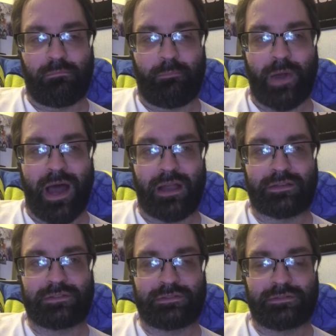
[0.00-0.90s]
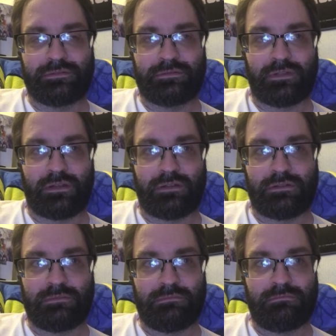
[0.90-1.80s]
box.
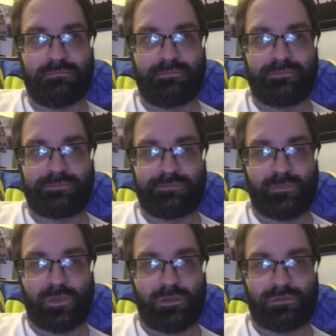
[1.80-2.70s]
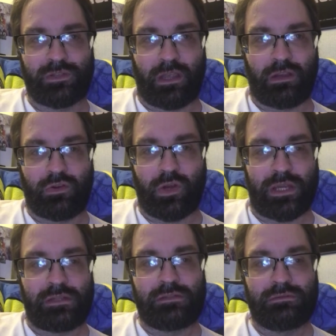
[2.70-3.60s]
It's like a
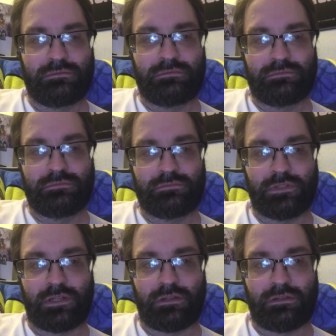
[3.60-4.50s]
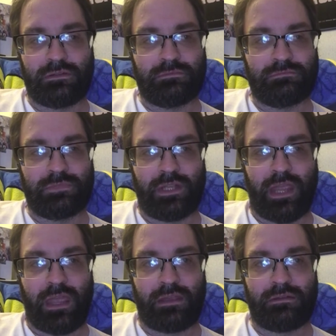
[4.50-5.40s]
crate. It
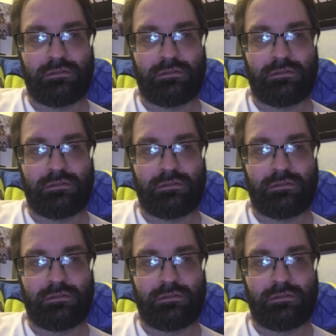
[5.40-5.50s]
had